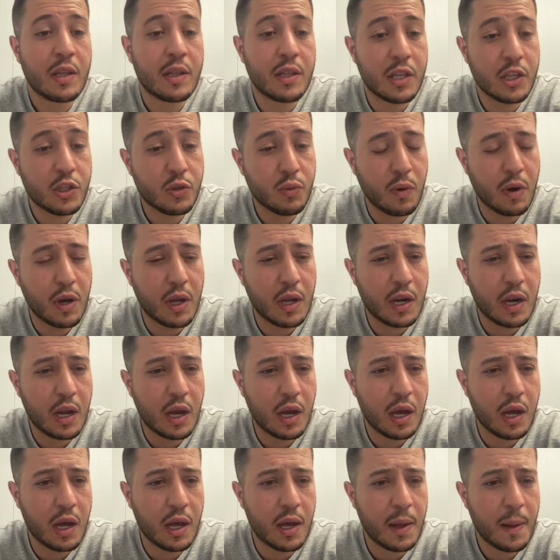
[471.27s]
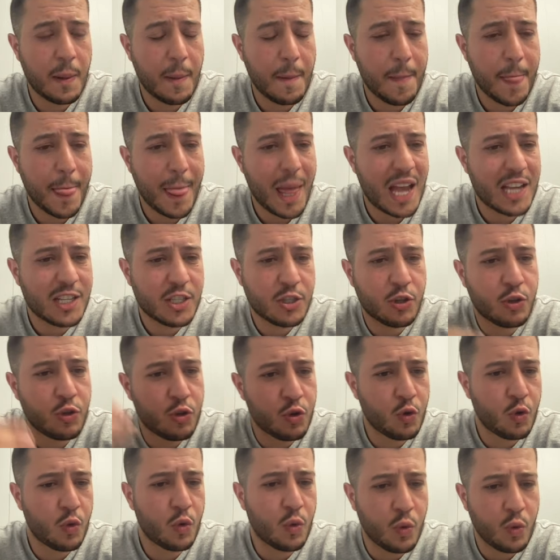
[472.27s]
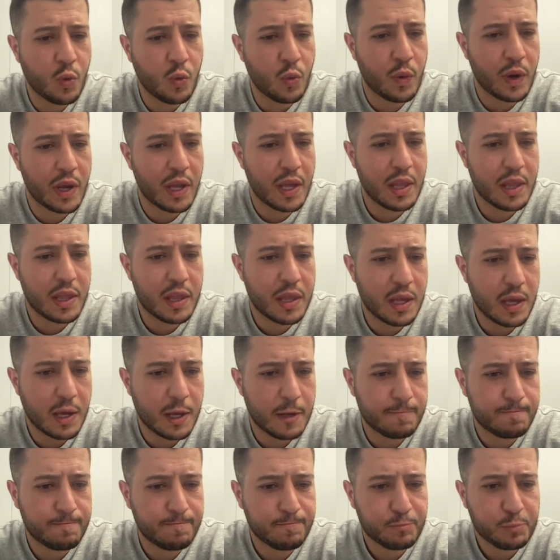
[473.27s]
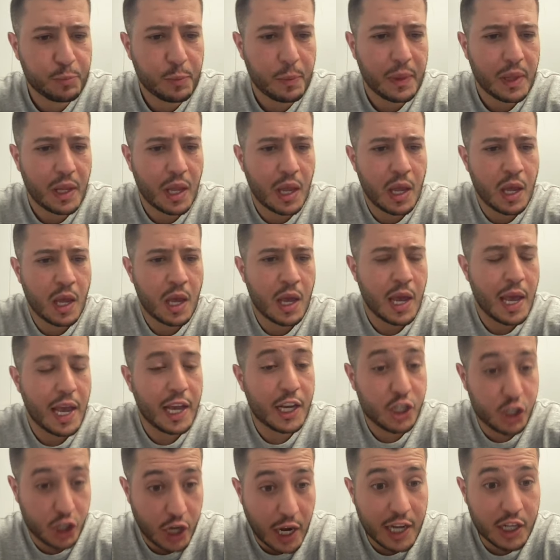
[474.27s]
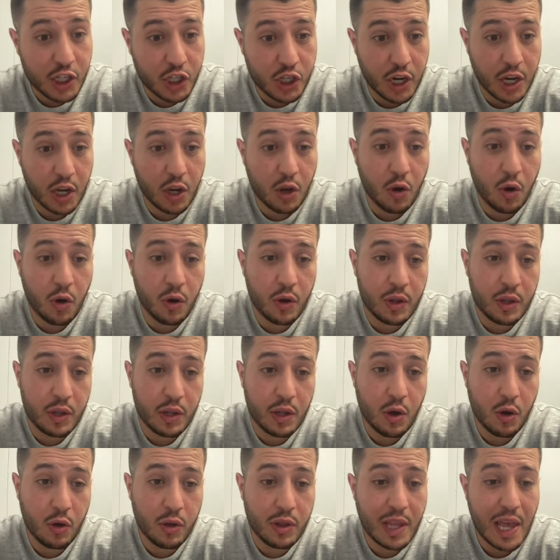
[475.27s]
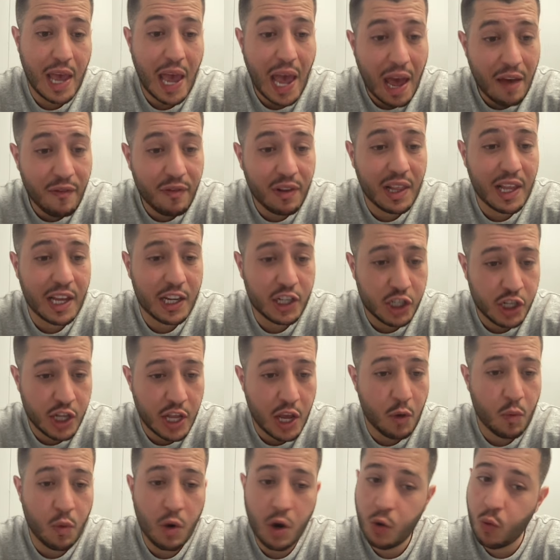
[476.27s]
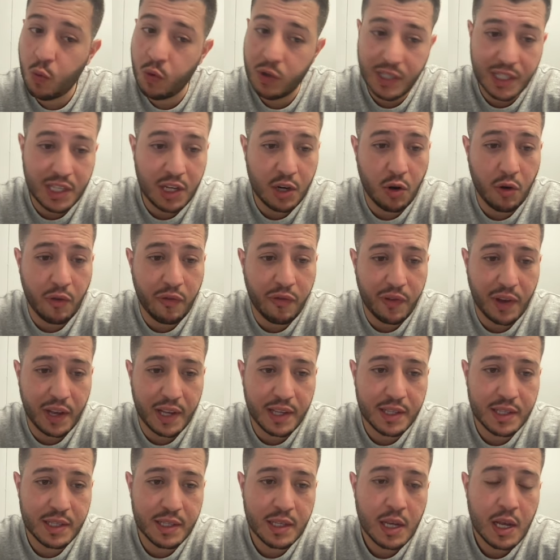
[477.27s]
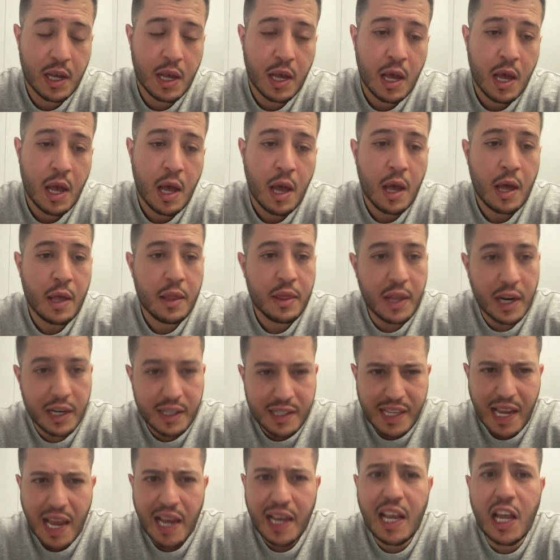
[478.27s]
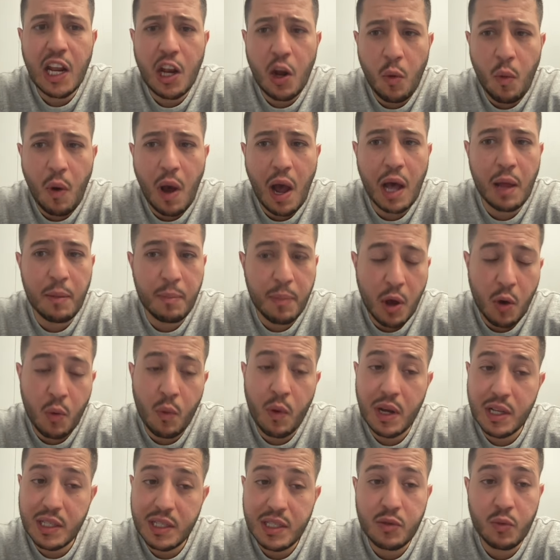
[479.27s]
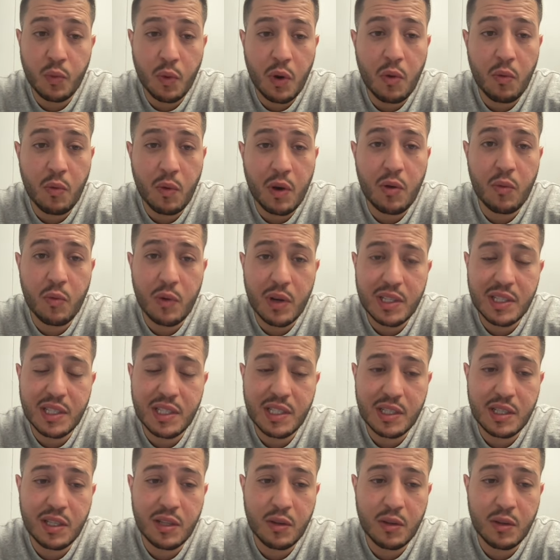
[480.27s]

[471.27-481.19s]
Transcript: this one uh, has to do with exchanging on on the avalanche network with zero fees they're taking a while, but once once